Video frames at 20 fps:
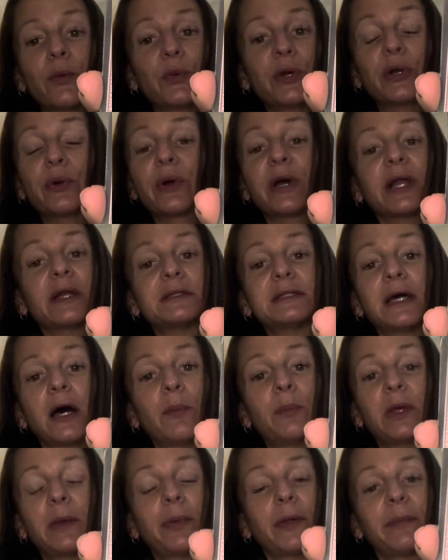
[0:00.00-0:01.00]
We don't got to tell
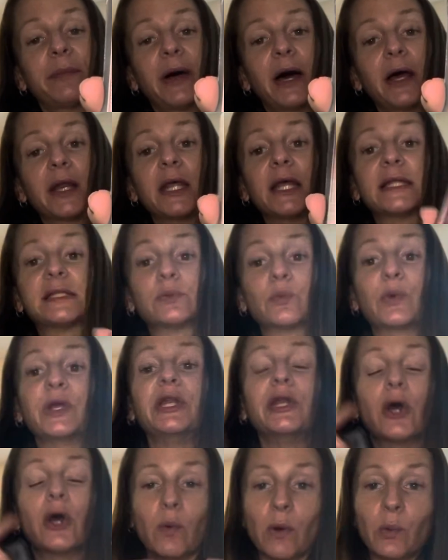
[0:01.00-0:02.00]
people about it. It's we
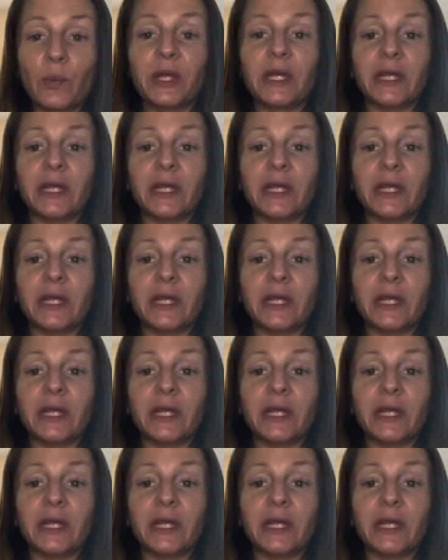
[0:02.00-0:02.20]
know what we